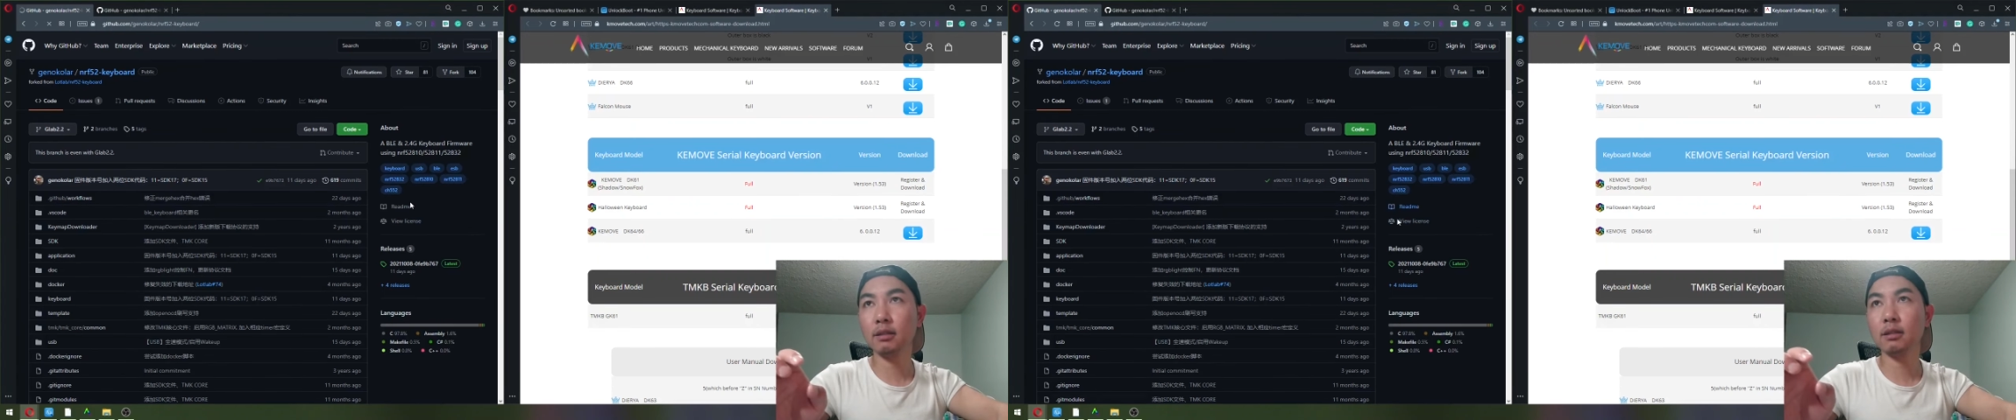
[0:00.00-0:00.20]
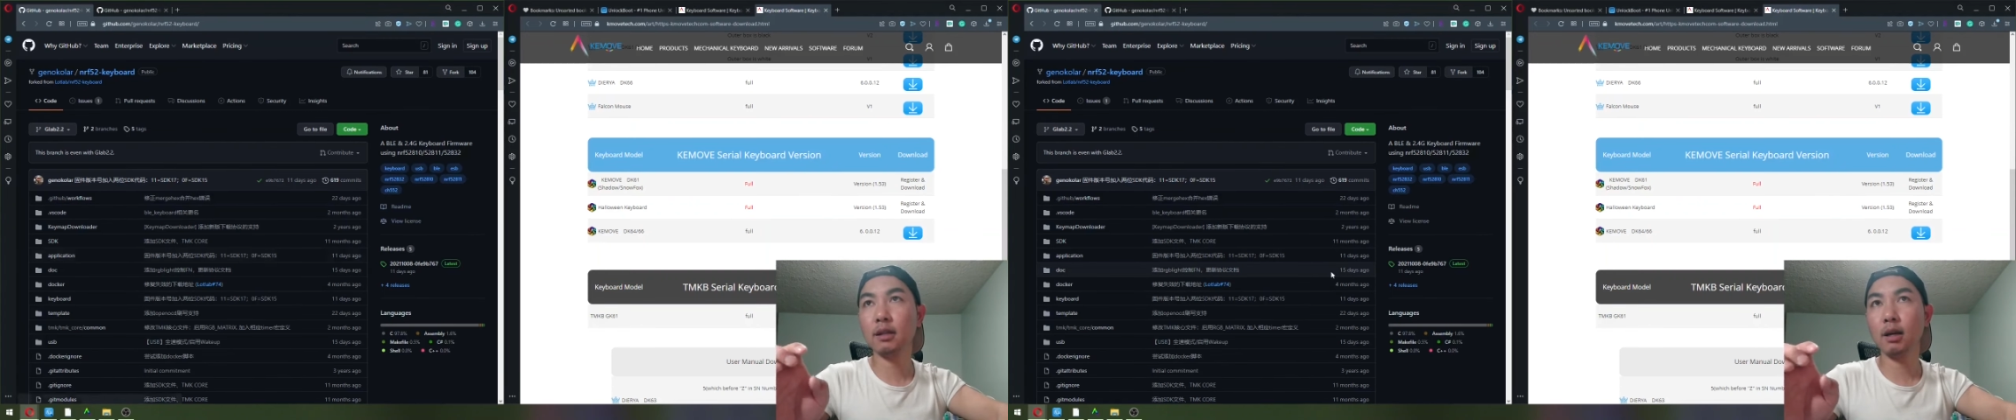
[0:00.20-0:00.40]

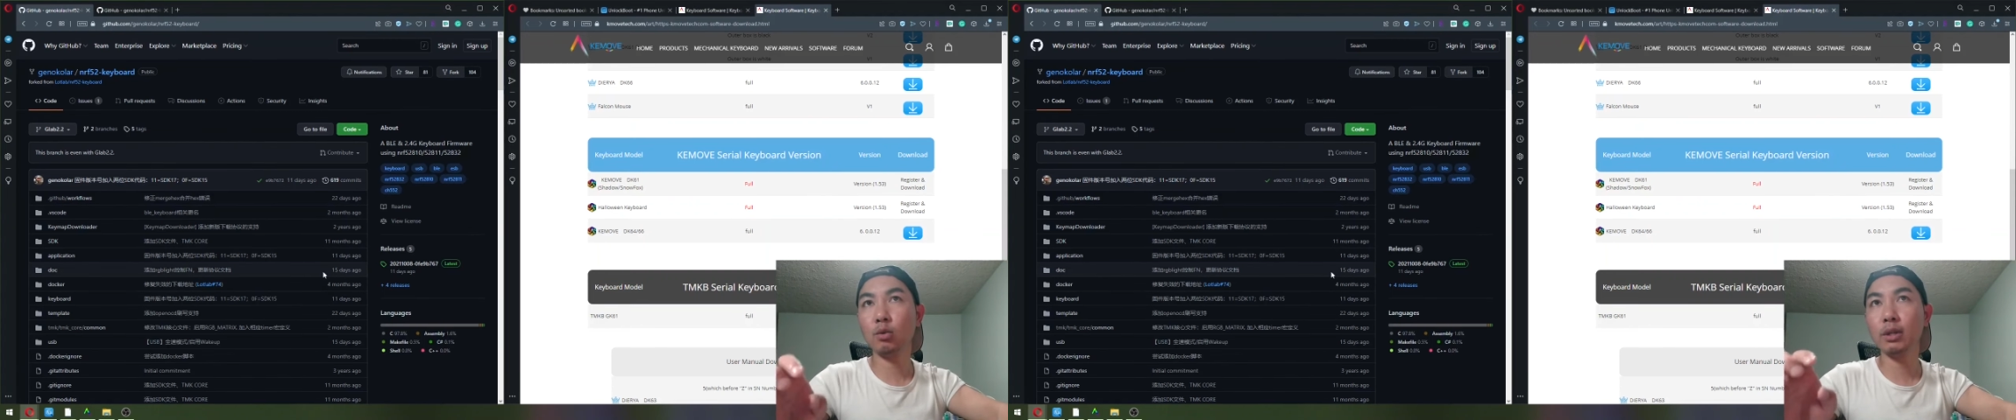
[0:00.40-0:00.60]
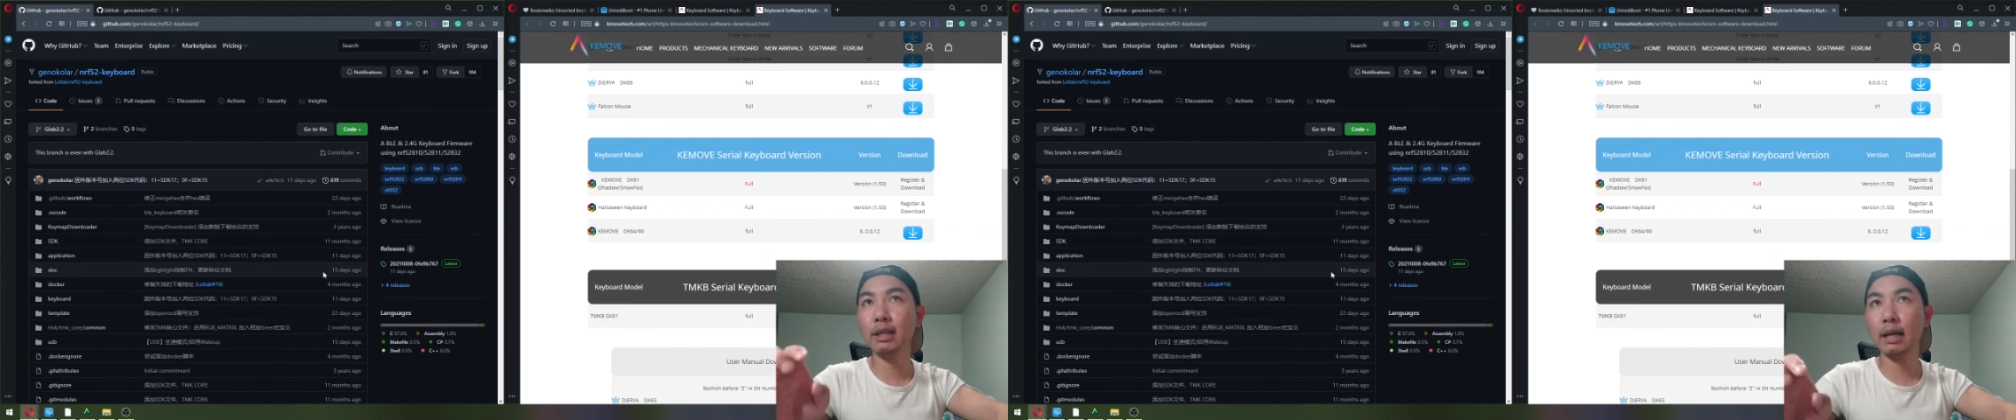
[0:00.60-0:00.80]
it.
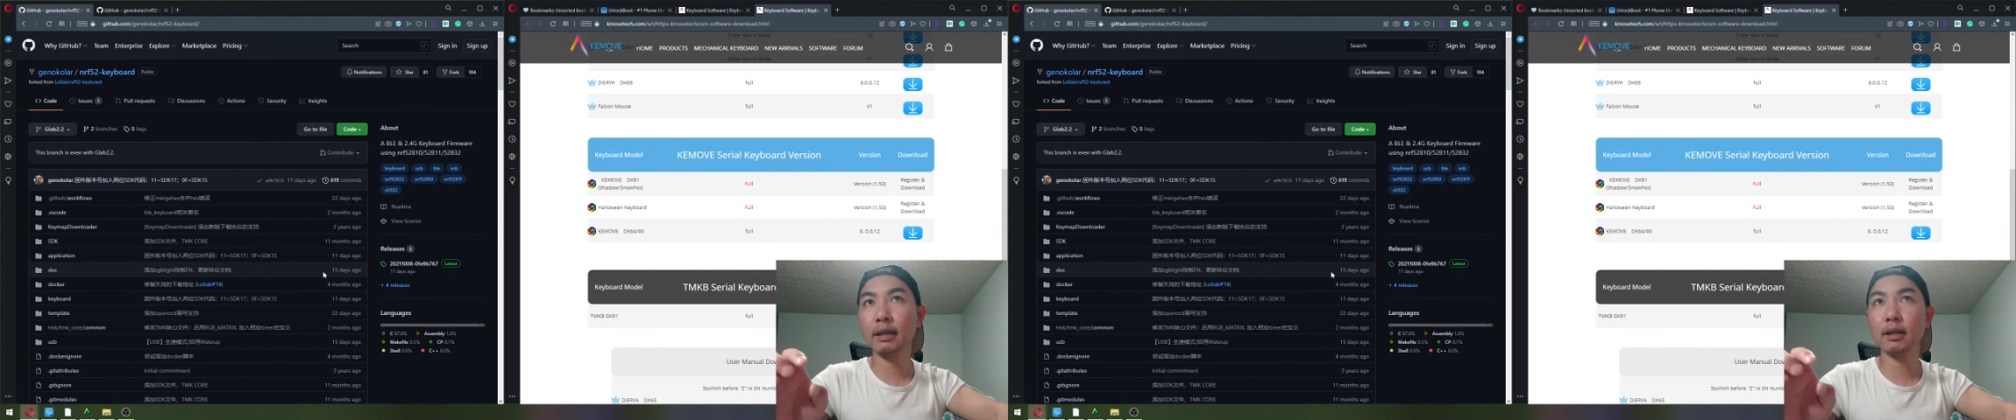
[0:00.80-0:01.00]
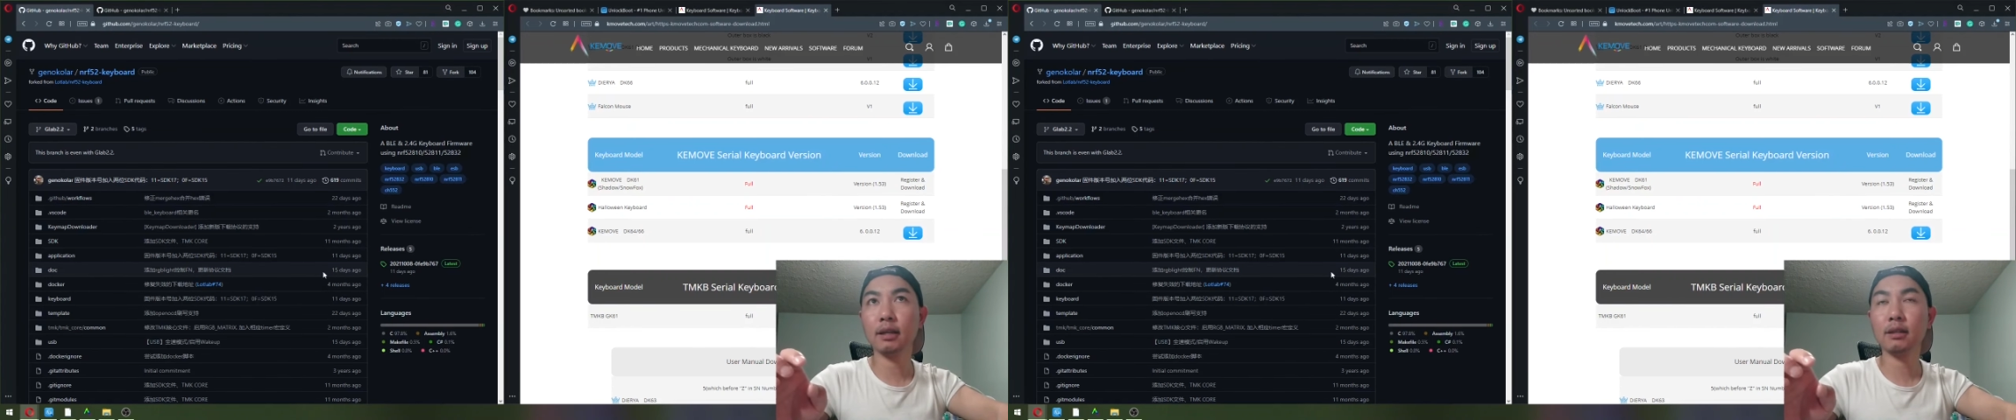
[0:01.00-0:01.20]
I really
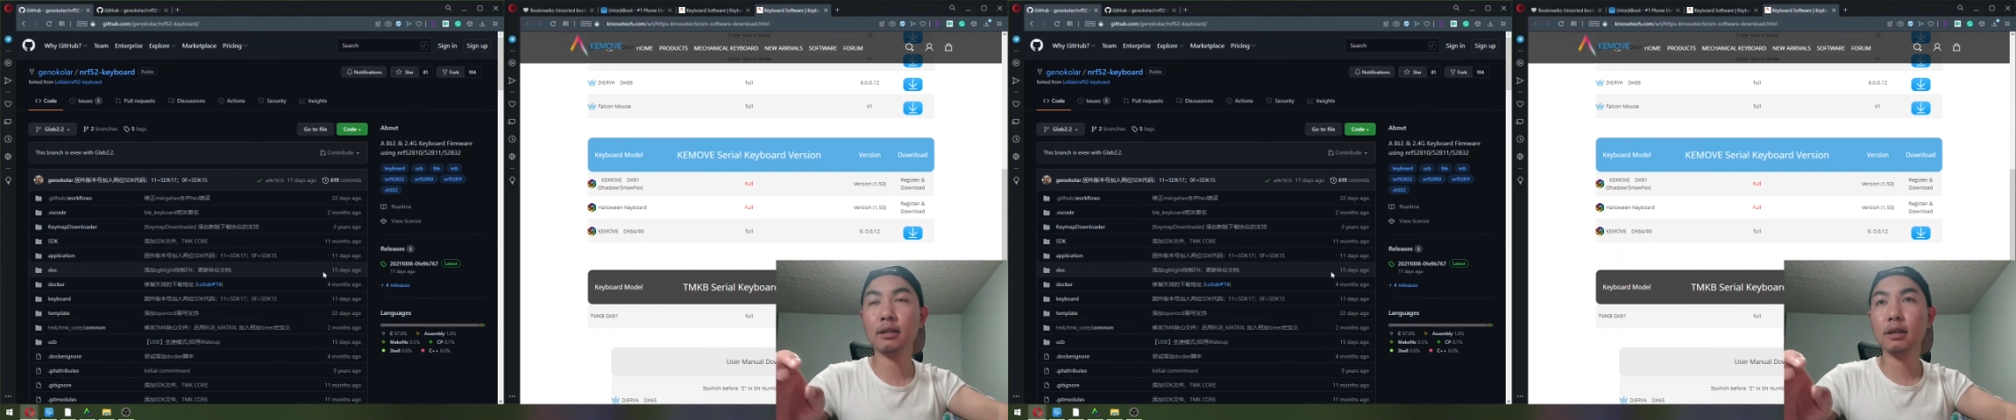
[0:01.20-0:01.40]
like it.